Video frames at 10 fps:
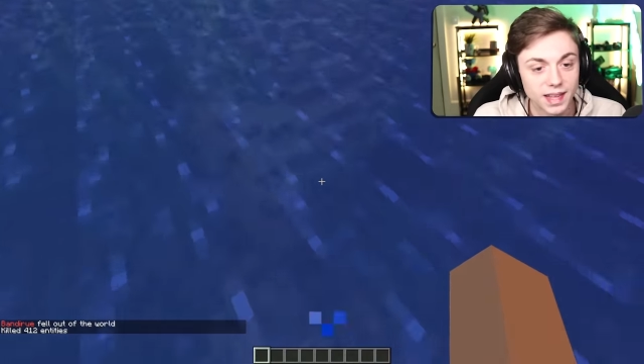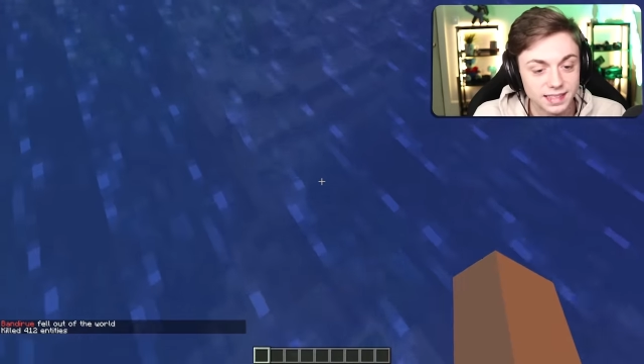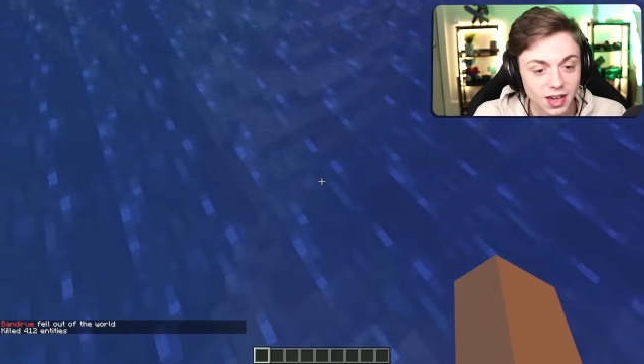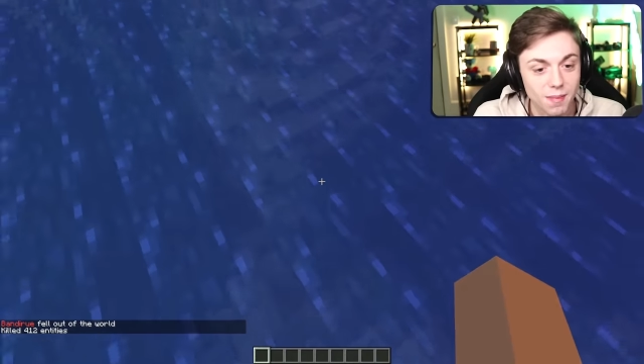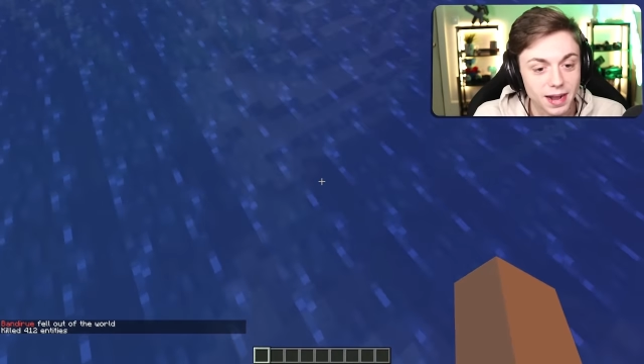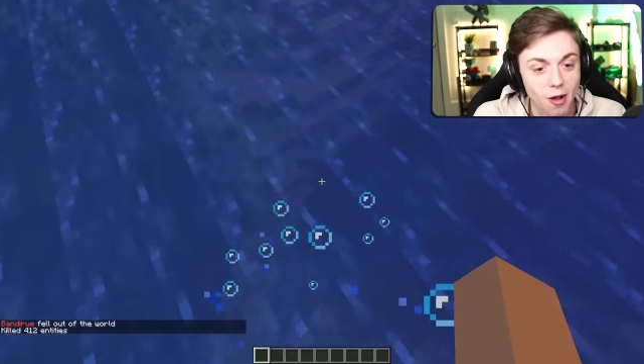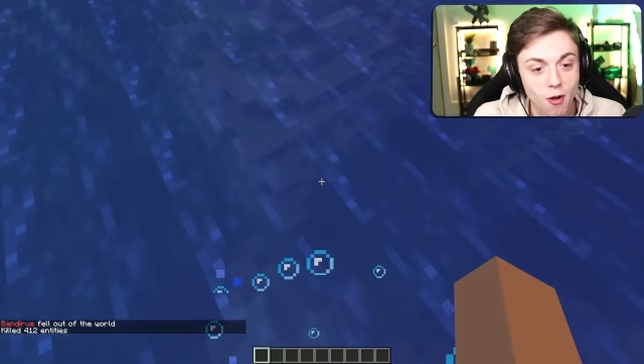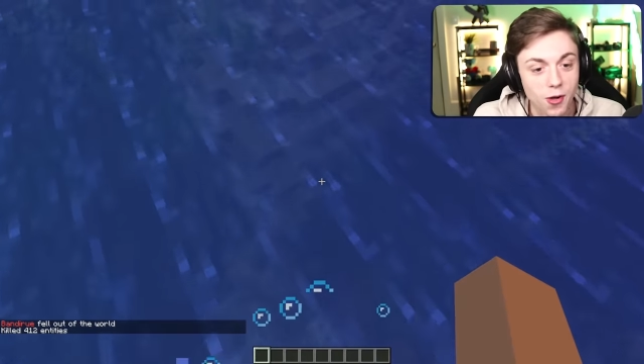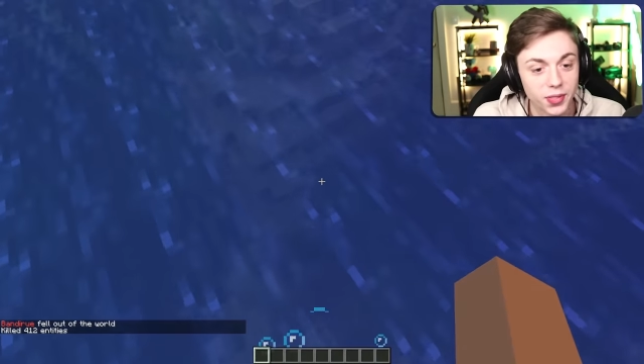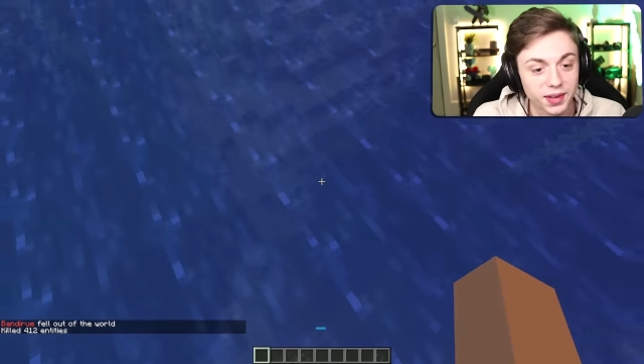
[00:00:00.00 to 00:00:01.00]
It's gonna make a
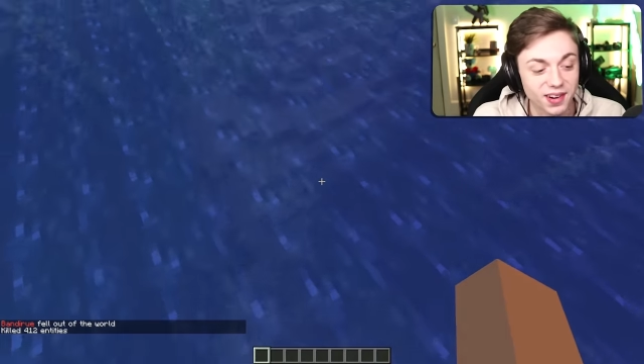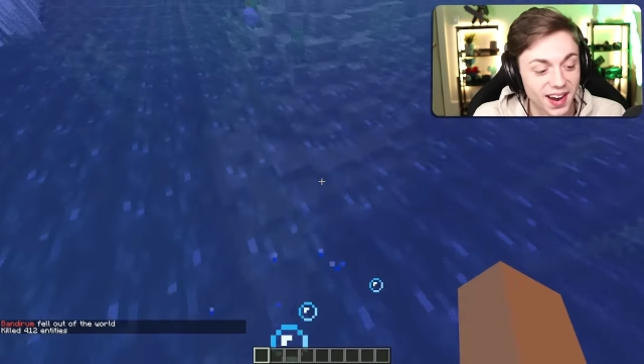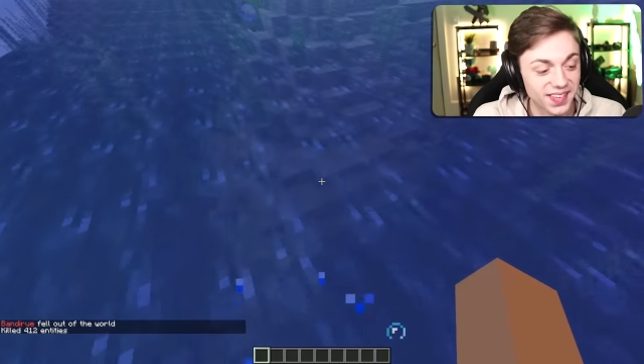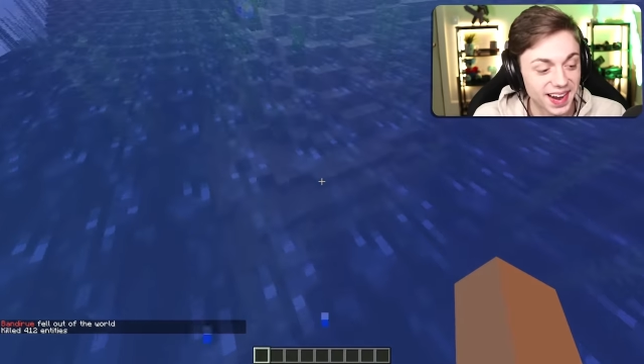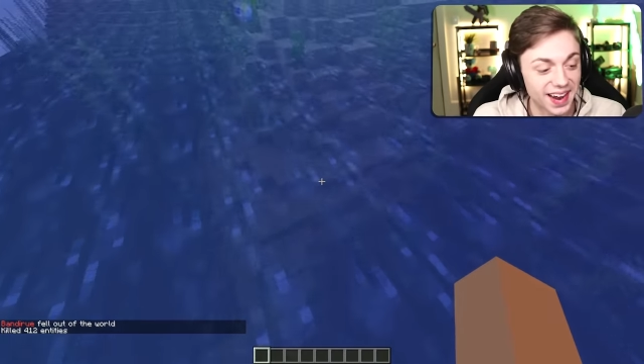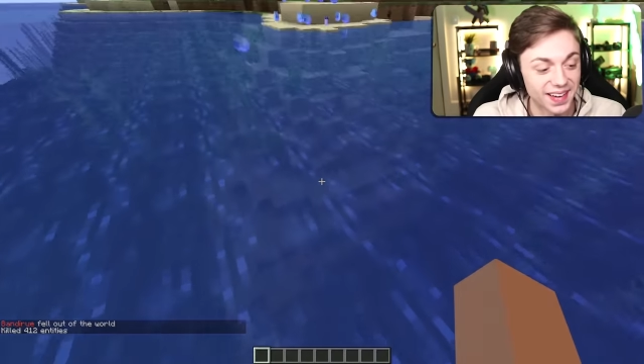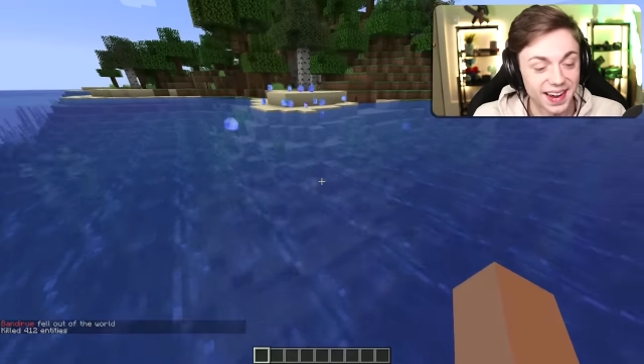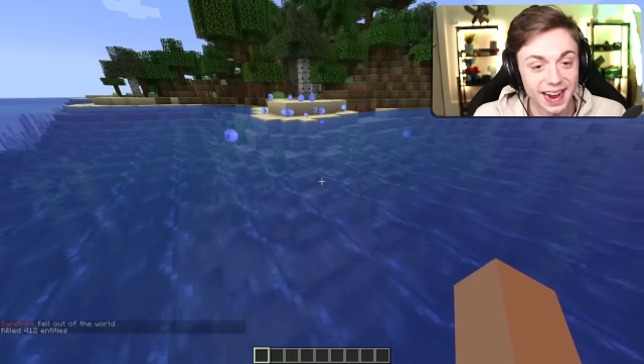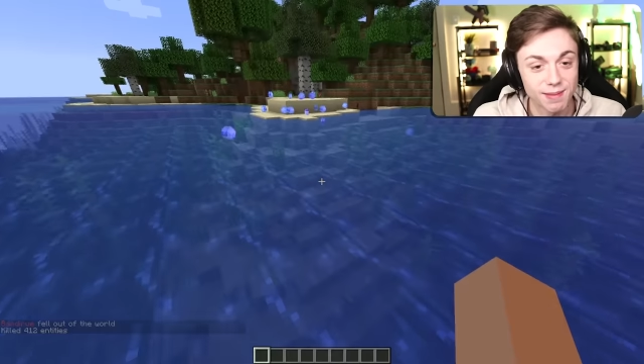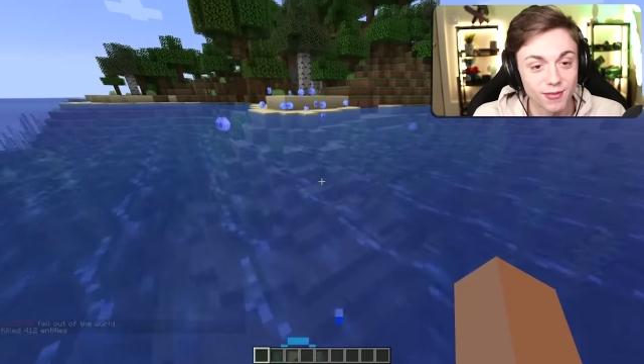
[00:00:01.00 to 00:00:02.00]
hole in the ground now,
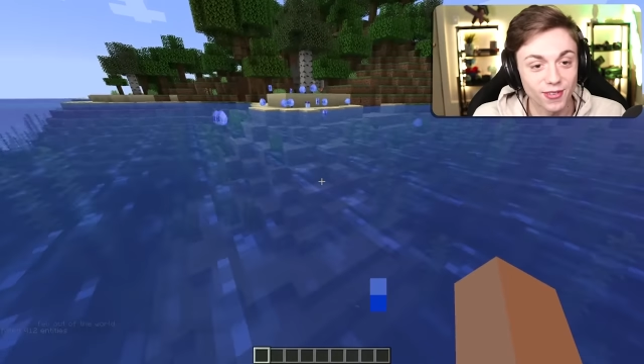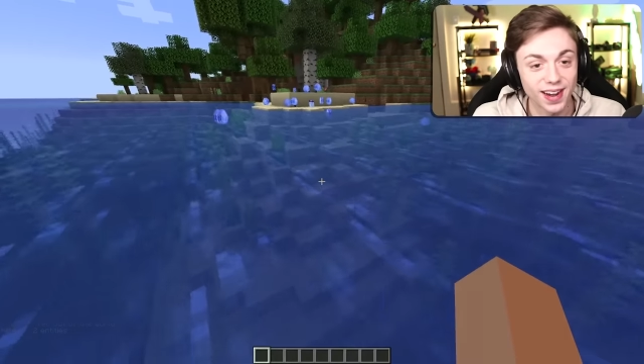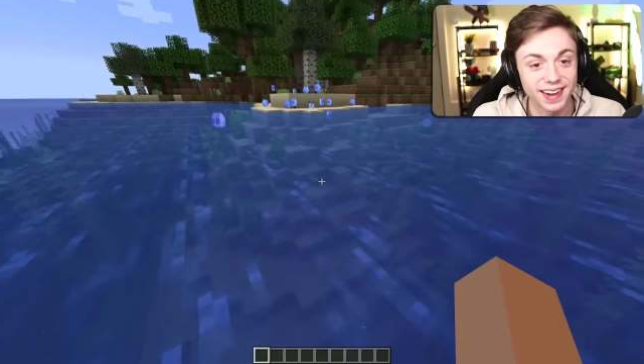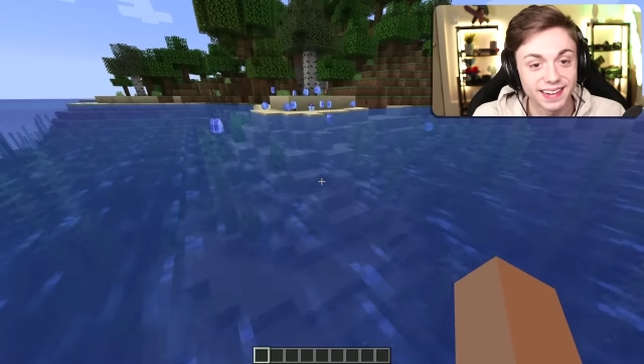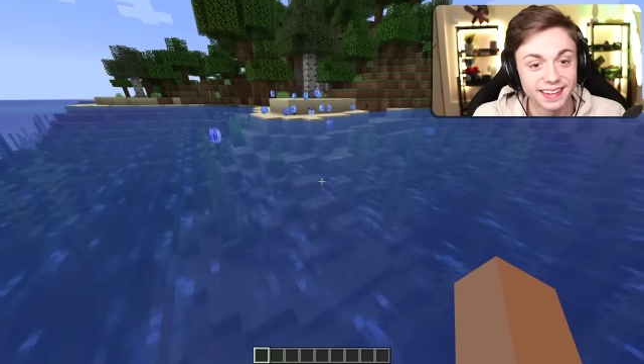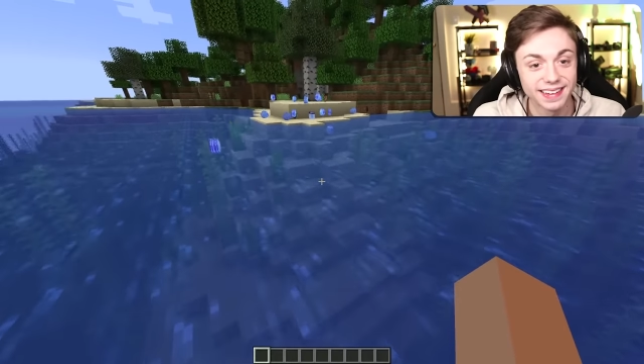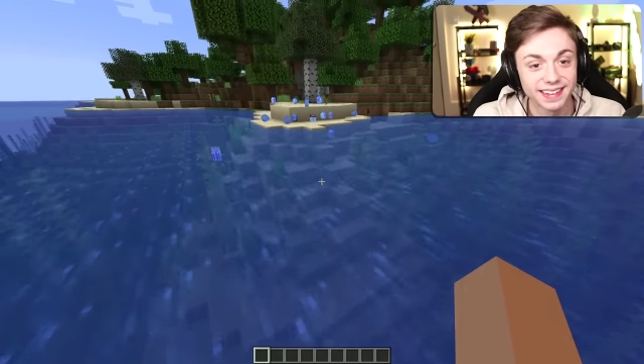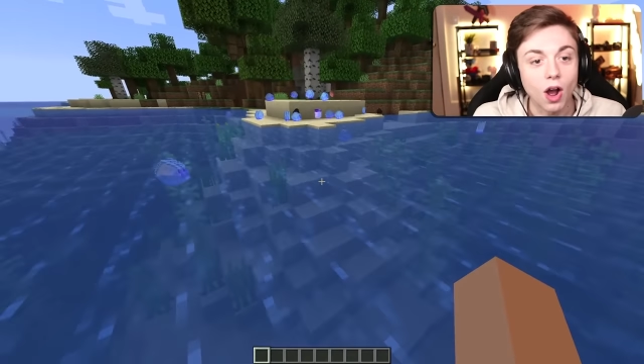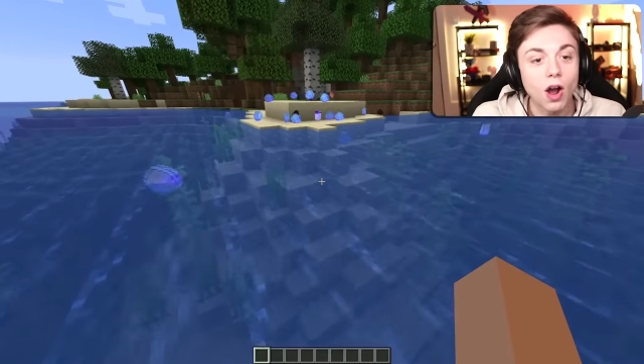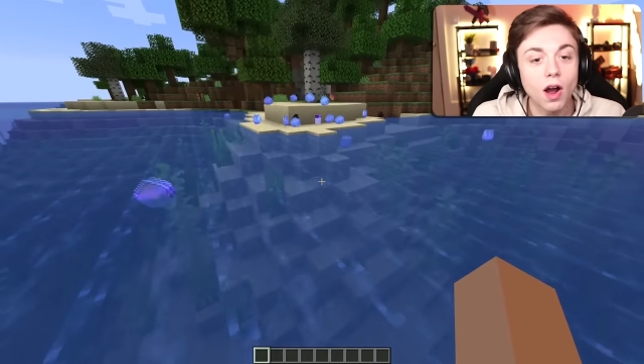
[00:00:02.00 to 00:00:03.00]
I'm afraid.
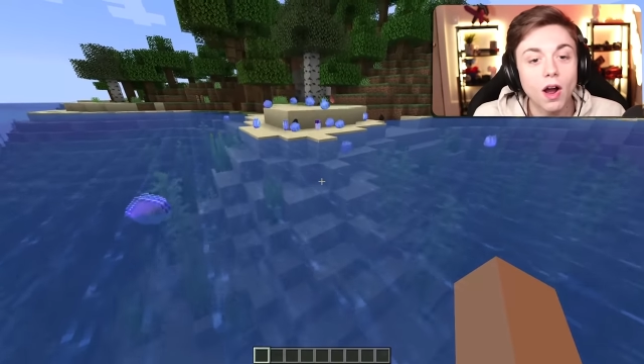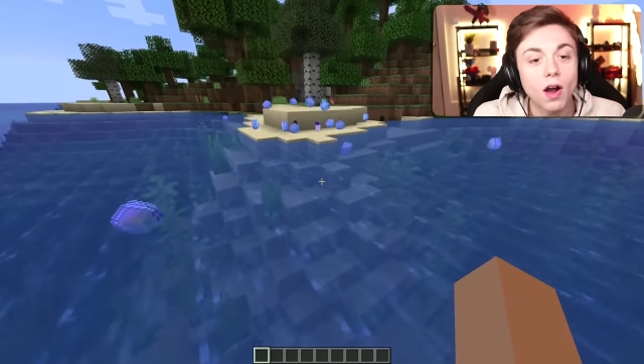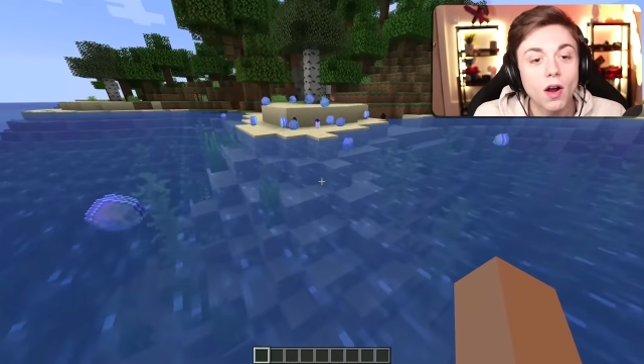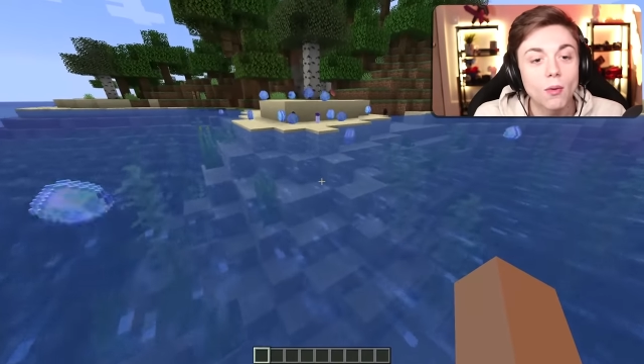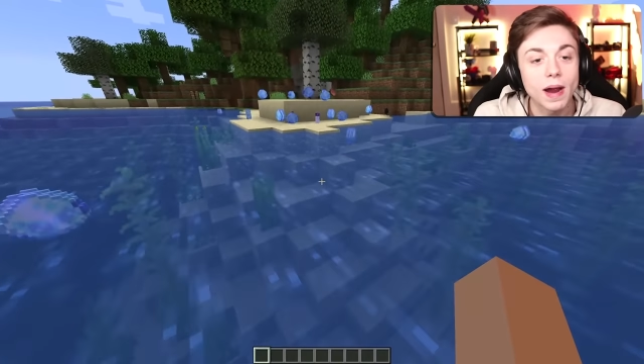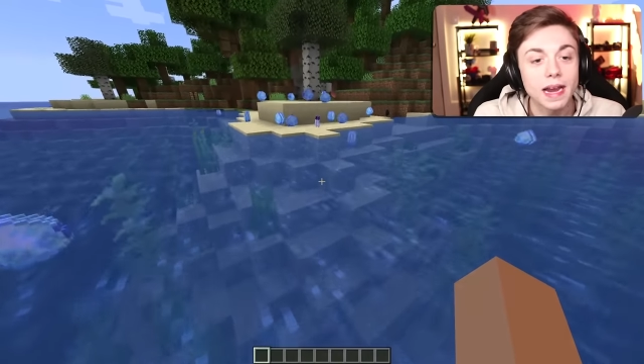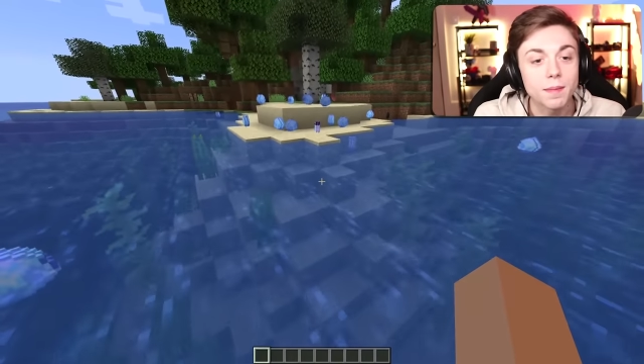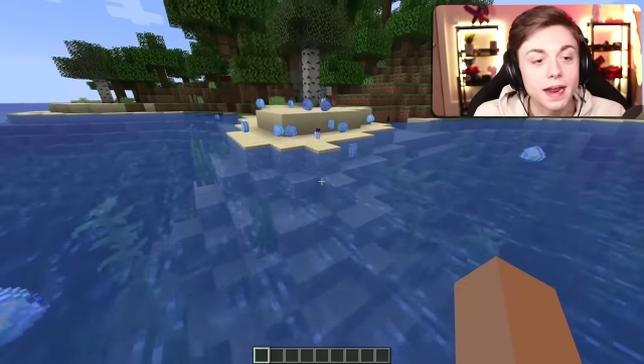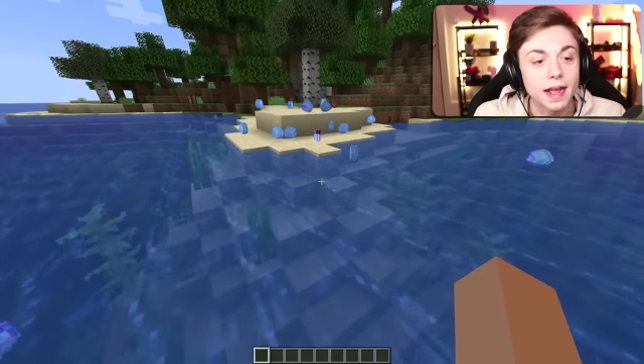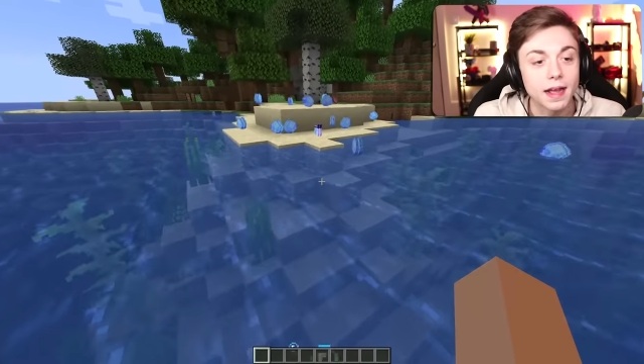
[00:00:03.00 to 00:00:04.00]
Oh, wait a
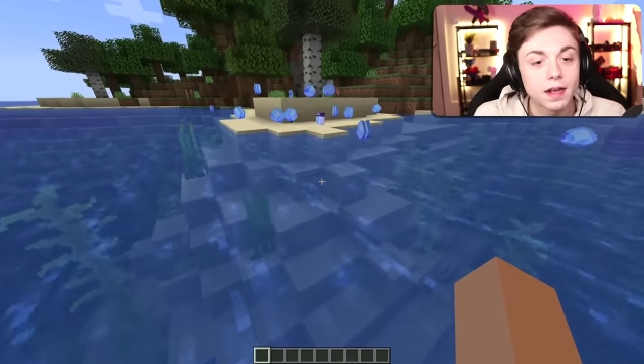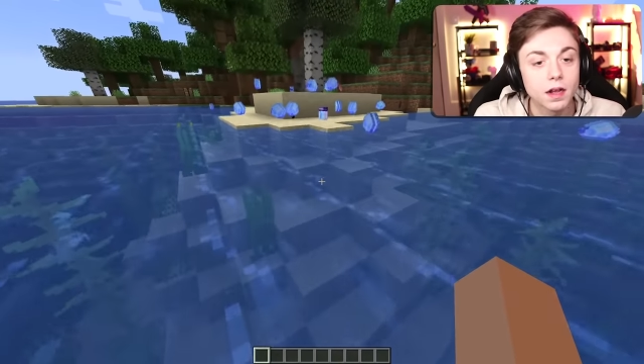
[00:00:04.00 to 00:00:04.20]
minute.